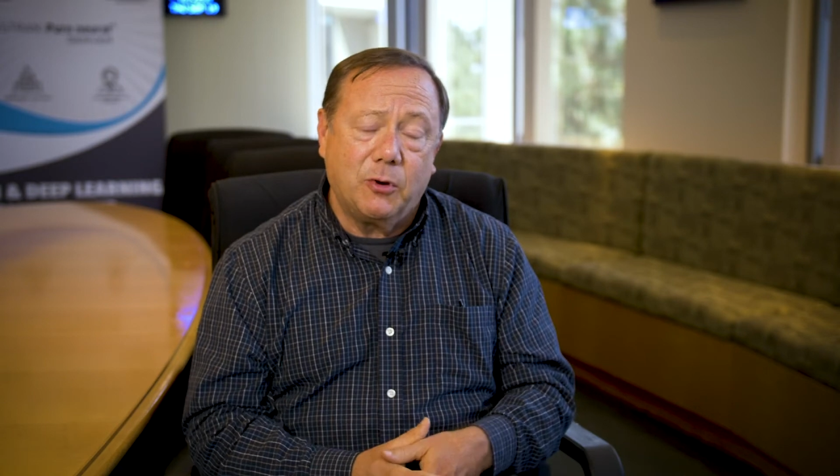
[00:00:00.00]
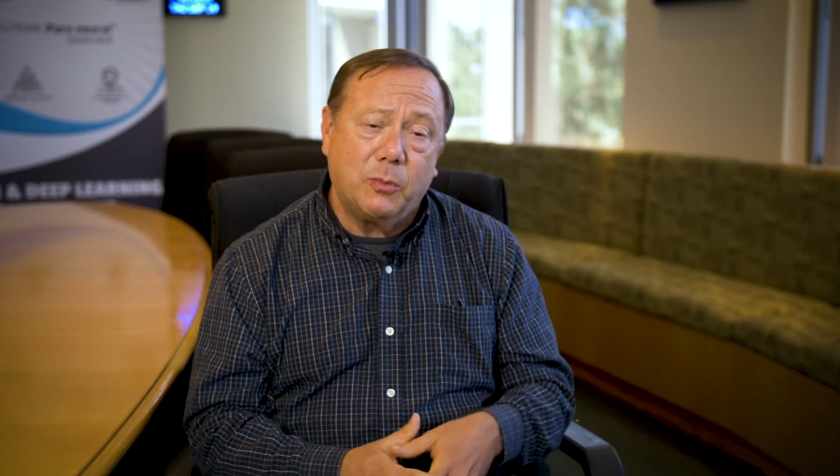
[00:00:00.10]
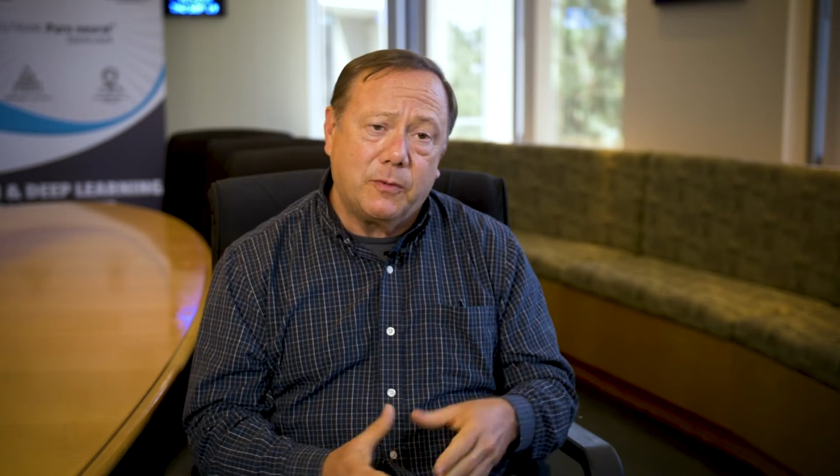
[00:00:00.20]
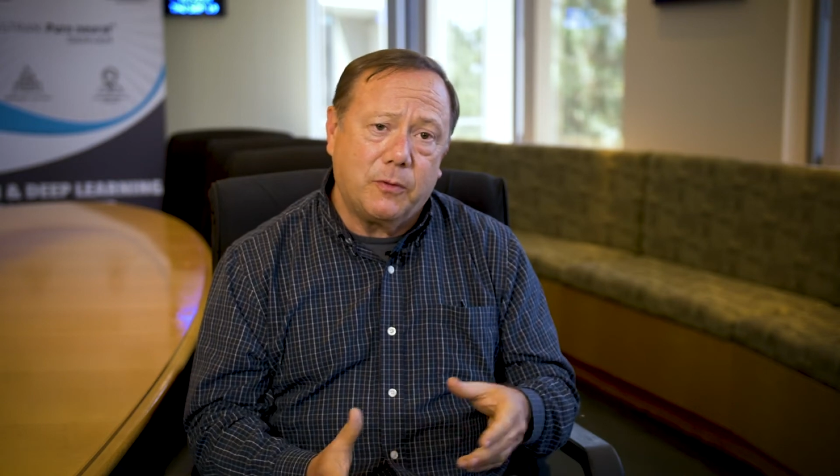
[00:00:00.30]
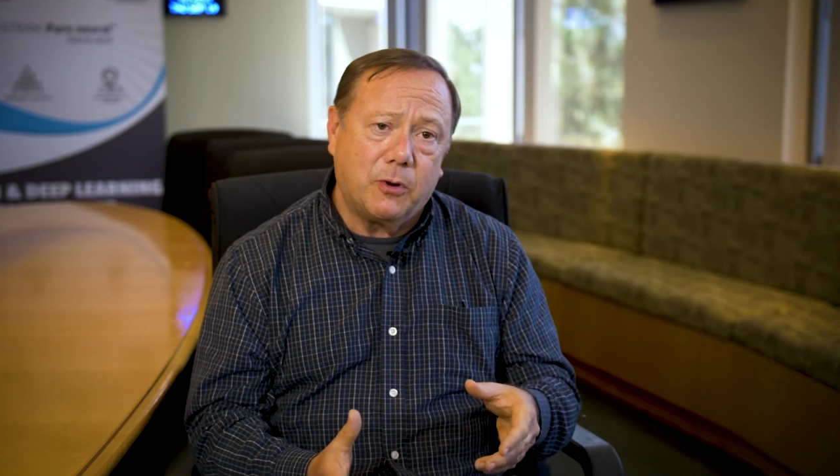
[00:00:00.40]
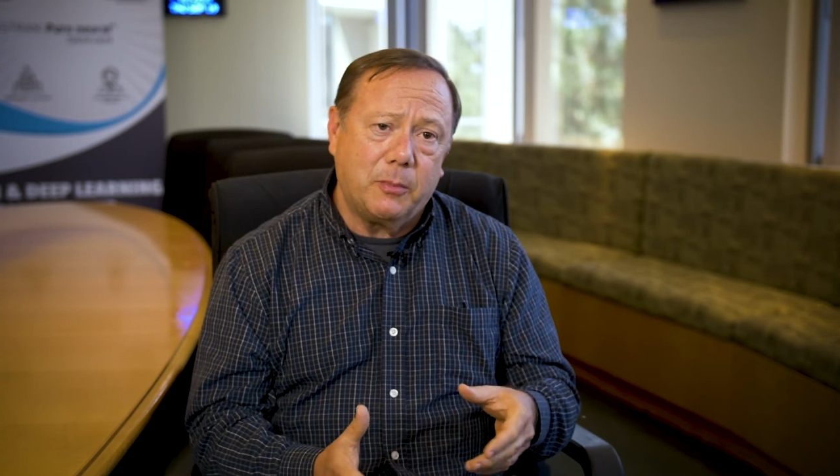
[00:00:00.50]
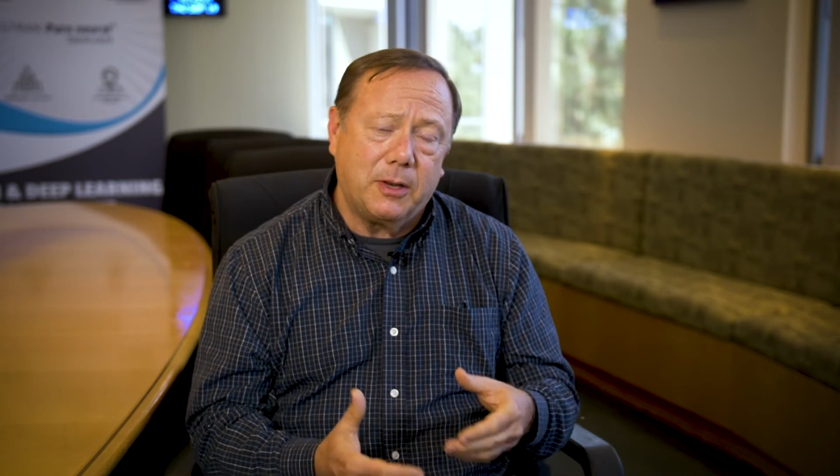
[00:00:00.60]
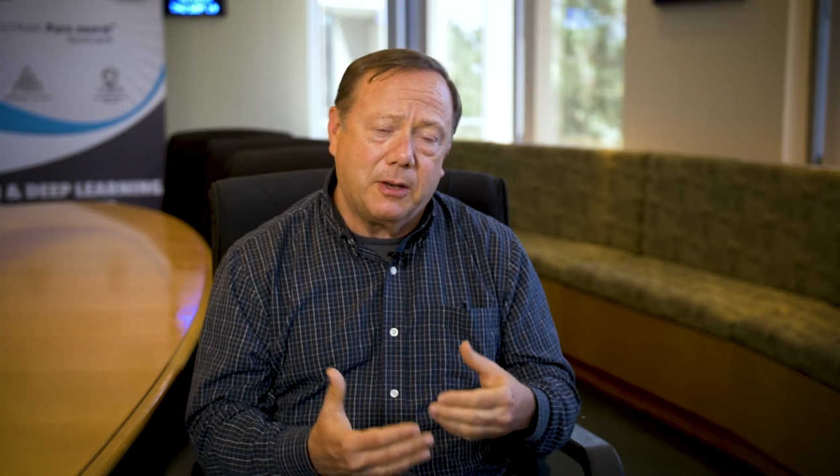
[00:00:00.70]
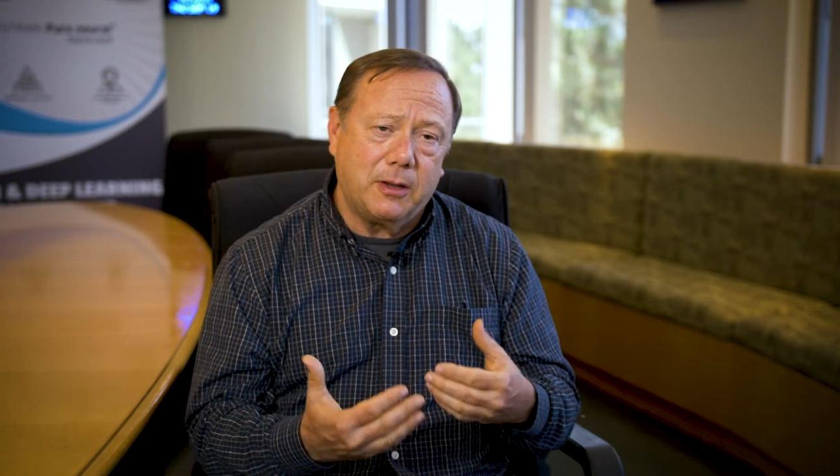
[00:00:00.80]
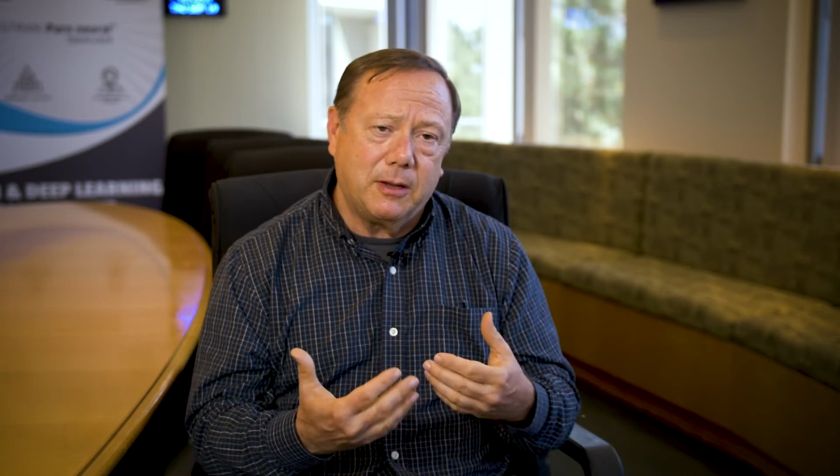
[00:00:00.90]
normal form
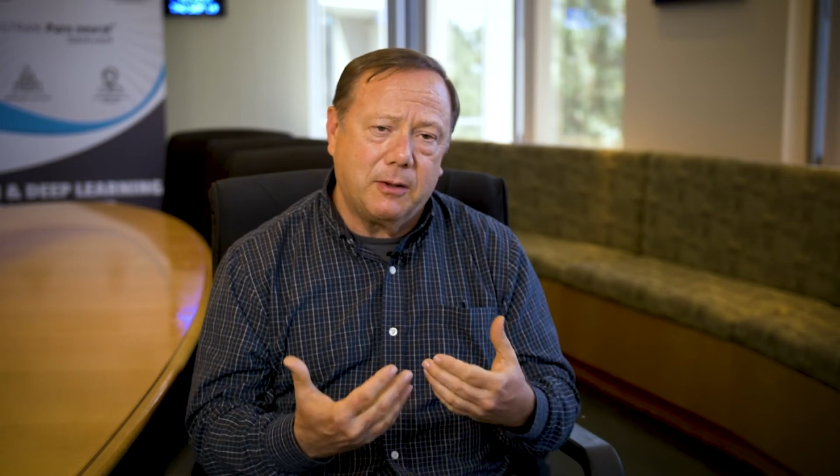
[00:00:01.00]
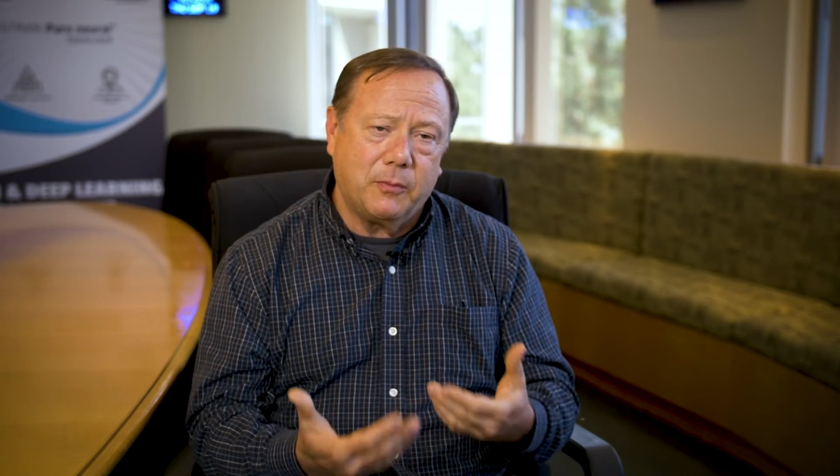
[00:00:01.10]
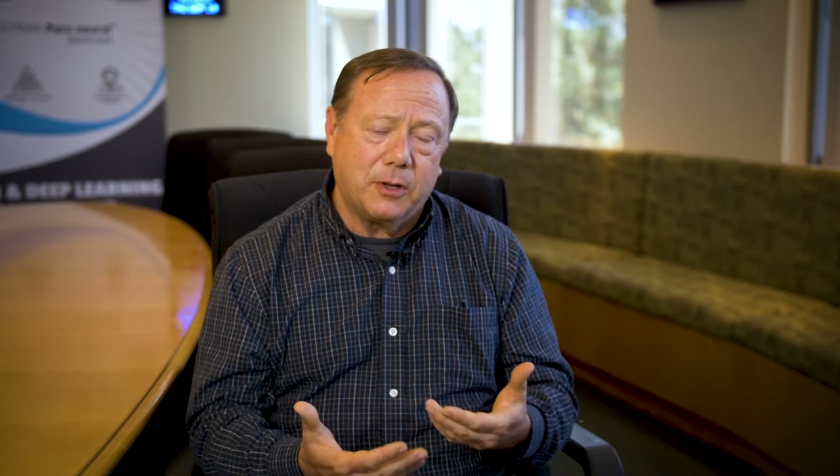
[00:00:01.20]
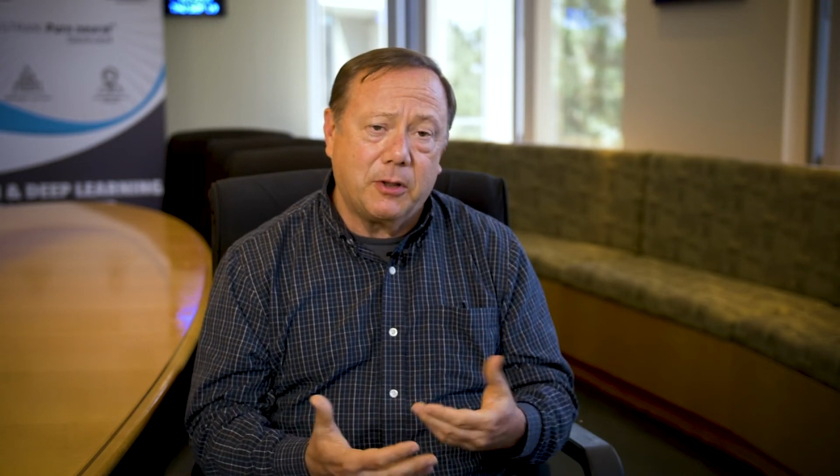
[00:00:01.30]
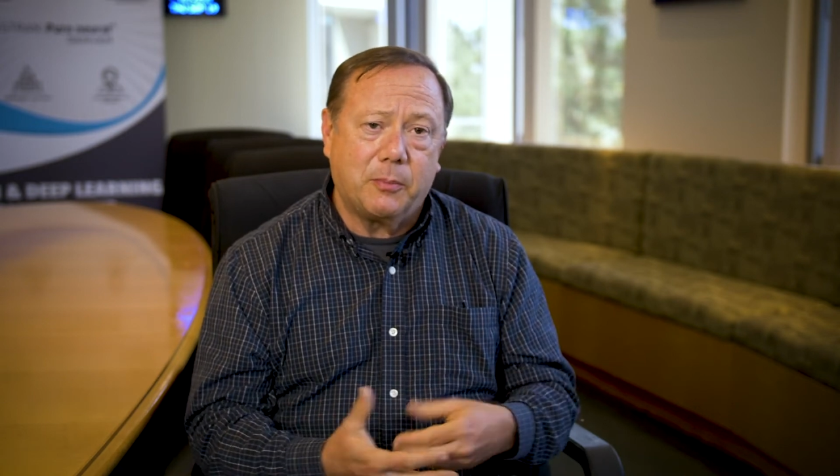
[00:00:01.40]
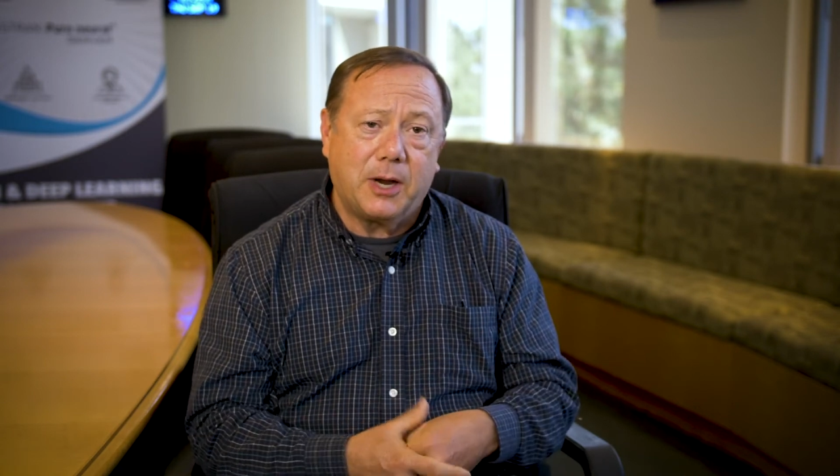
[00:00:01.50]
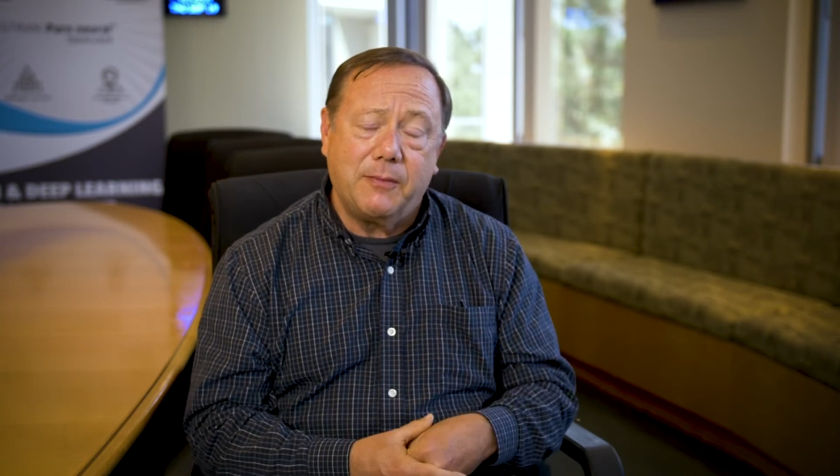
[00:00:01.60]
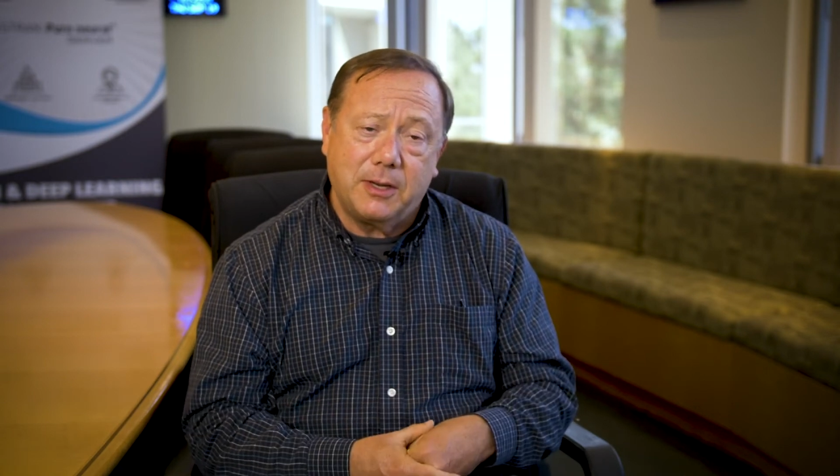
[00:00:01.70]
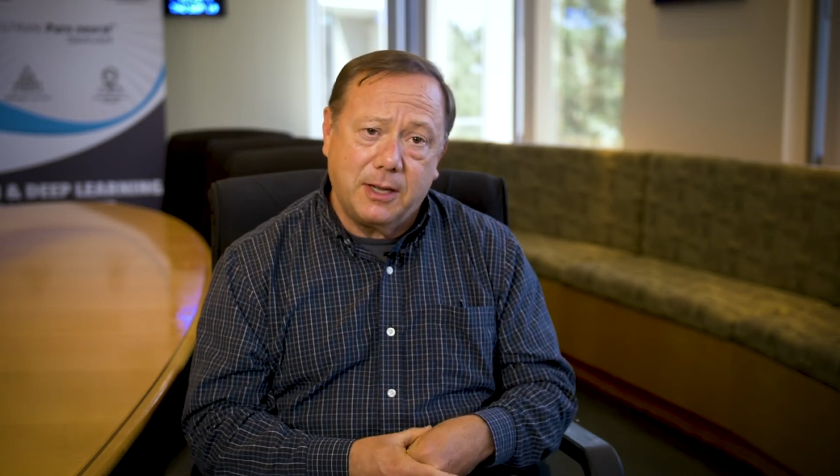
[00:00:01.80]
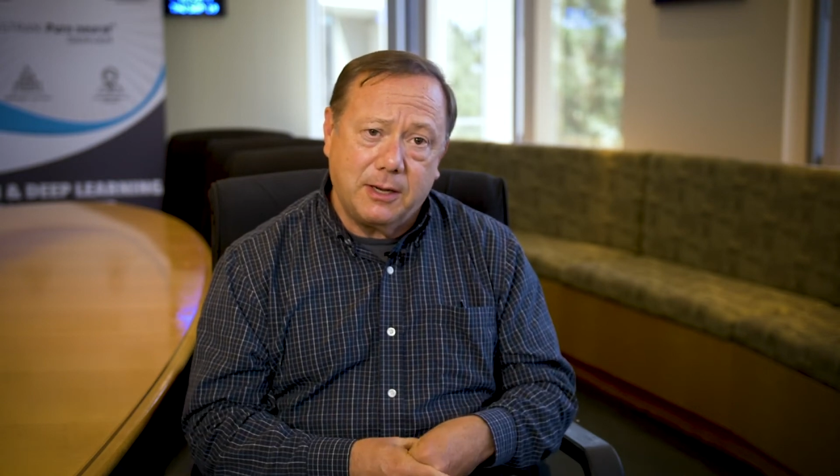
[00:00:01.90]
with all the
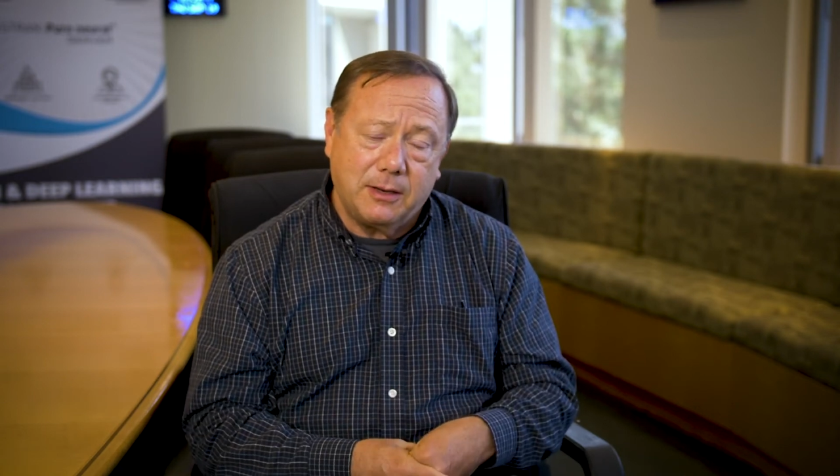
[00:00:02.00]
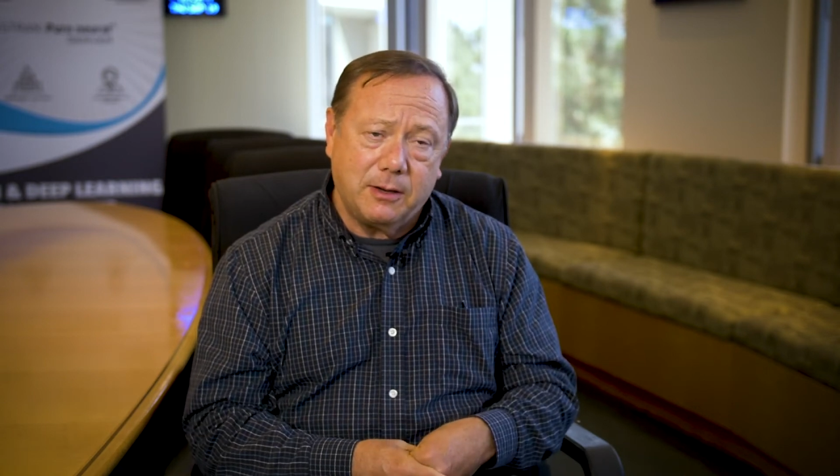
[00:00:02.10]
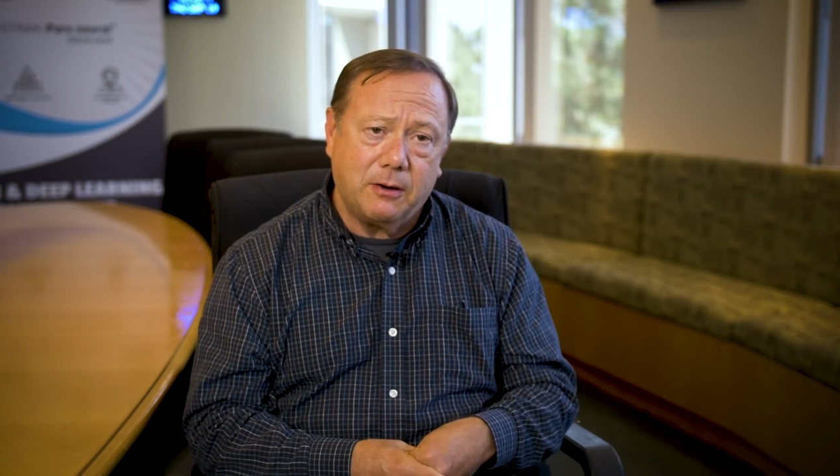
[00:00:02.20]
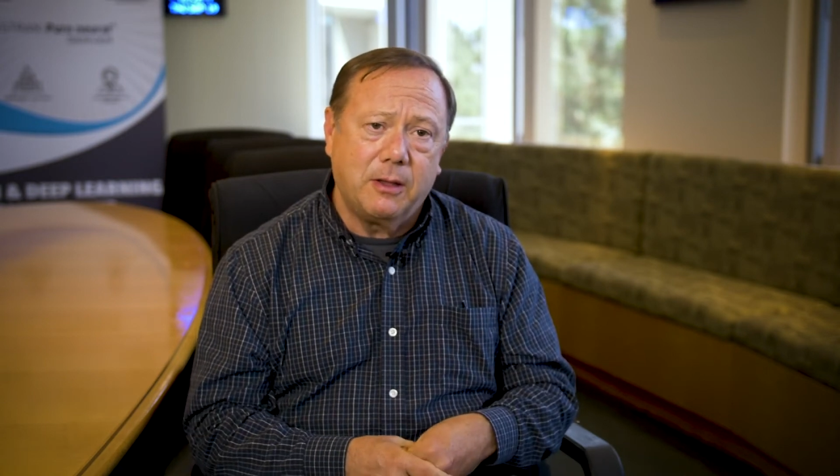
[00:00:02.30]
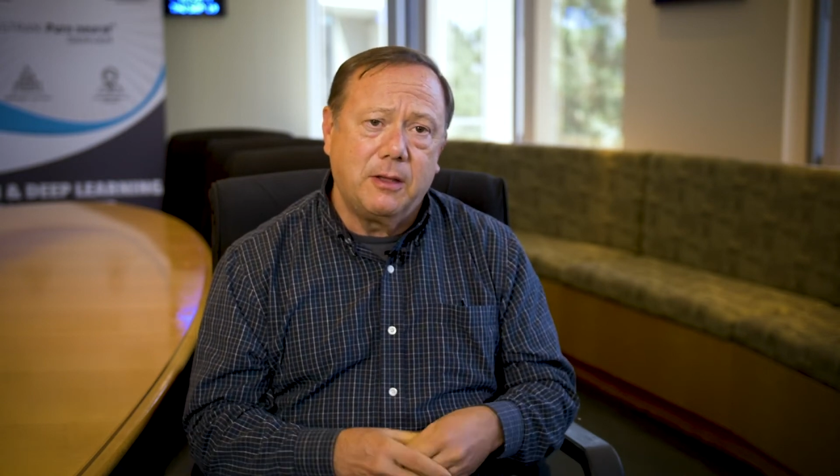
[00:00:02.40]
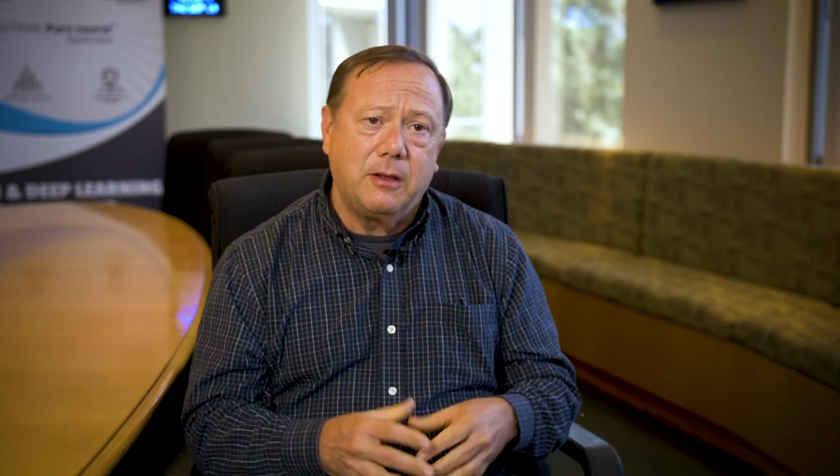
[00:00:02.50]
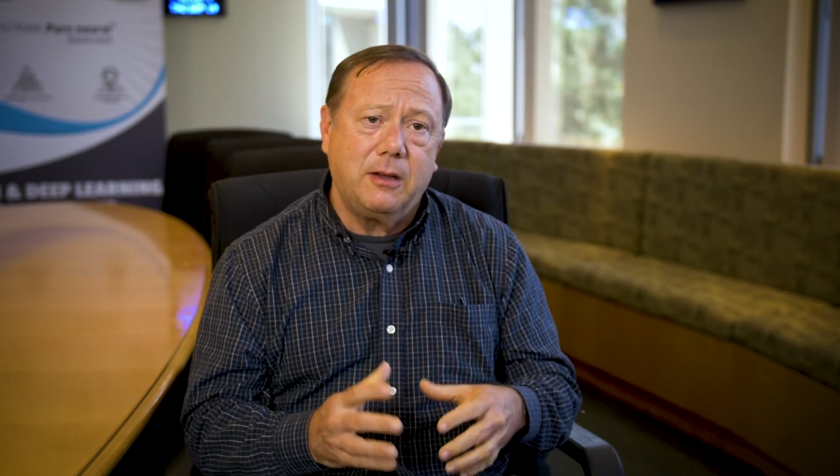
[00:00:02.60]
private data in there.